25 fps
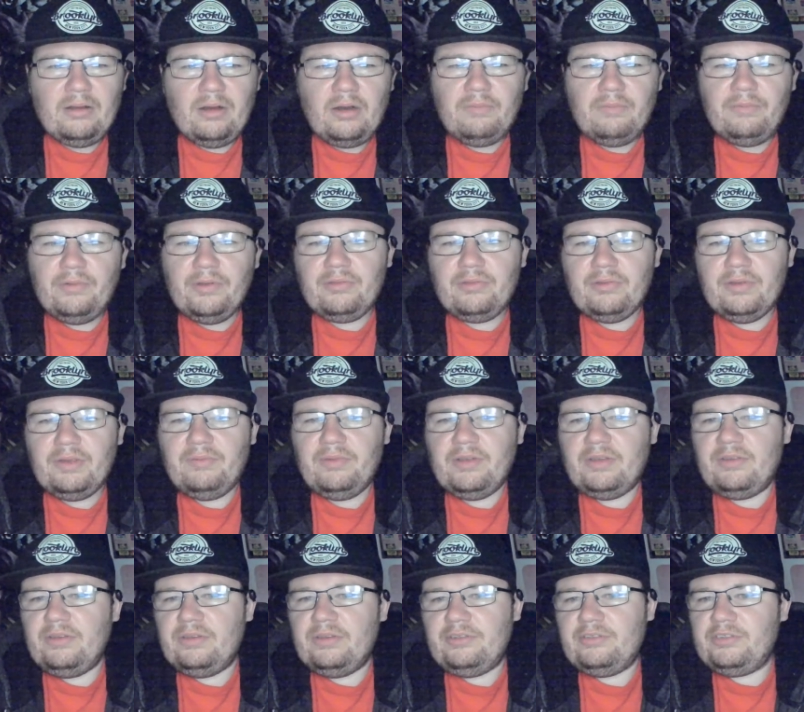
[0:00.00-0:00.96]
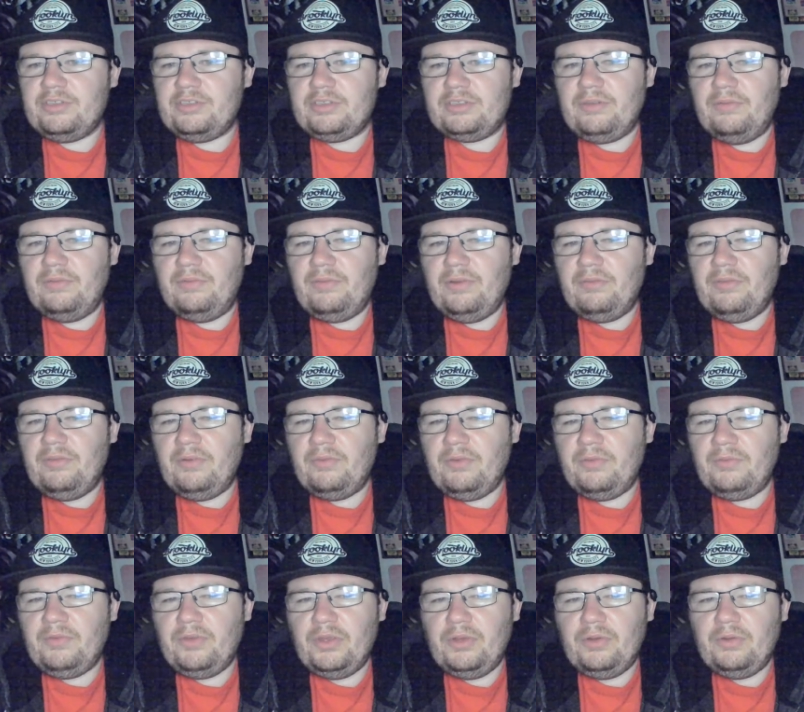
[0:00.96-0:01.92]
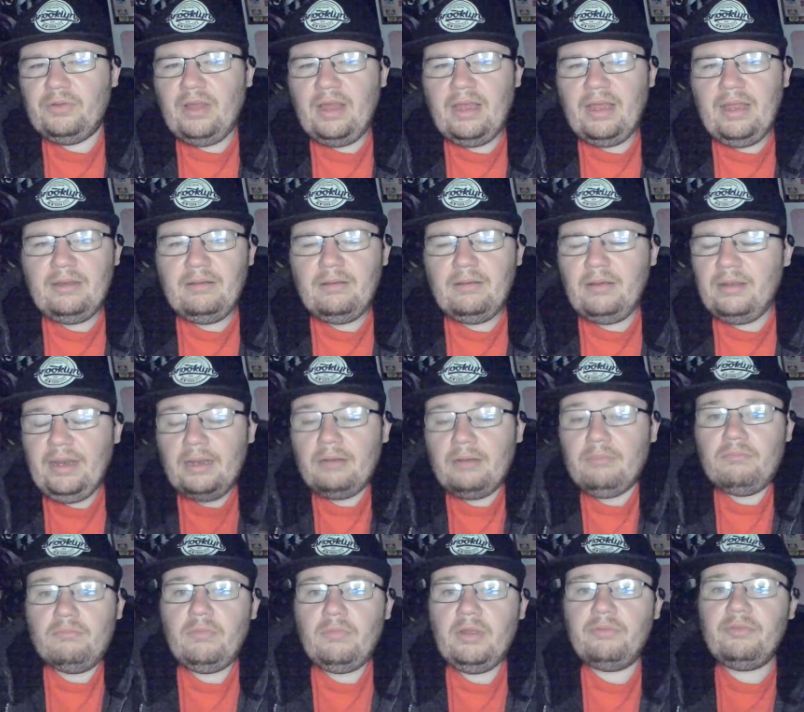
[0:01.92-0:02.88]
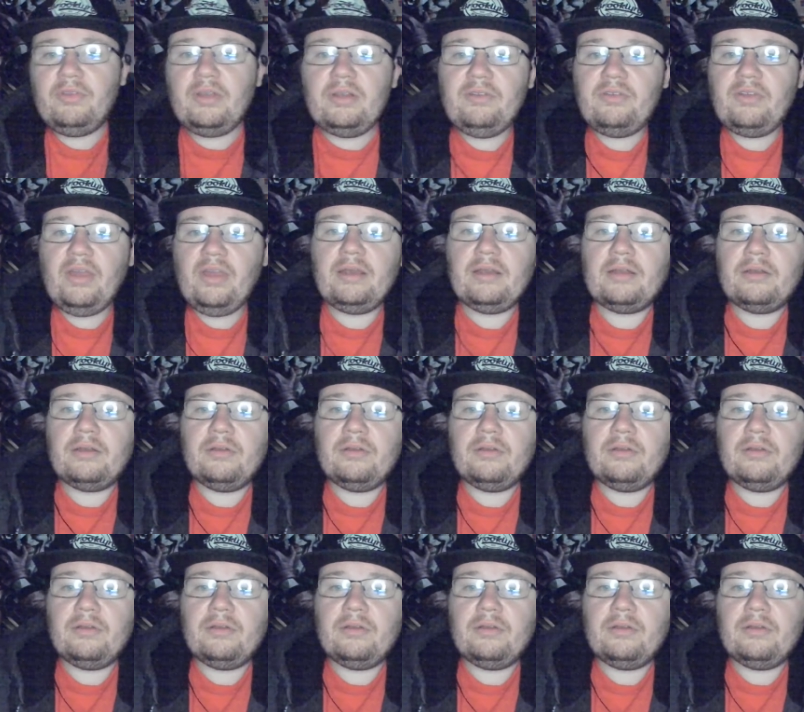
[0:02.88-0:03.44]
obviously, this is just the further of the feud, and again, it was entertaining.